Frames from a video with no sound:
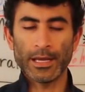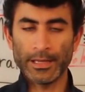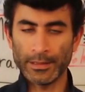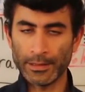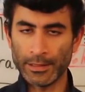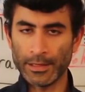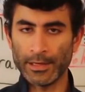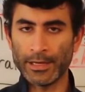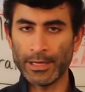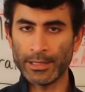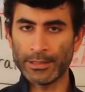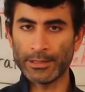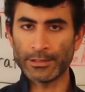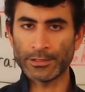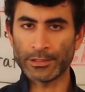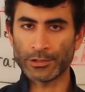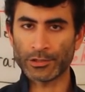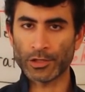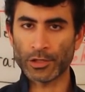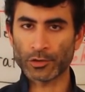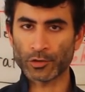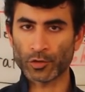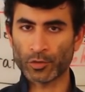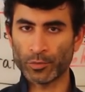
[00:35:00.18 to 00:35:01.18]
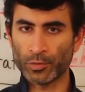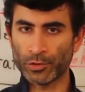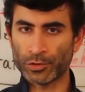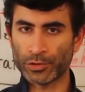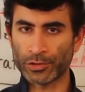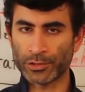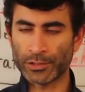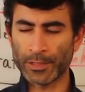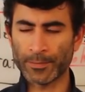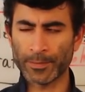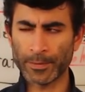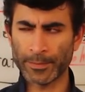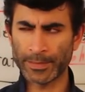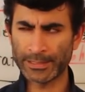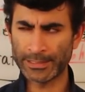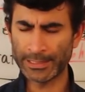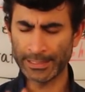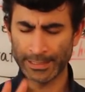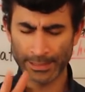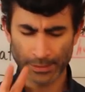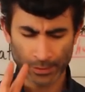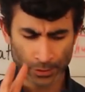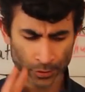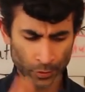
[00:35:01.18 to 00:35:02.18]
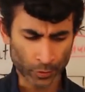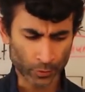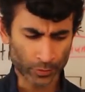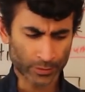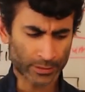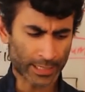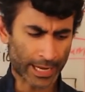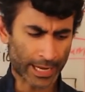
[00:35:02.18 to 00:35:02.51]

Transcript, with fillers: in the, in the testosterone booster supplements, he did two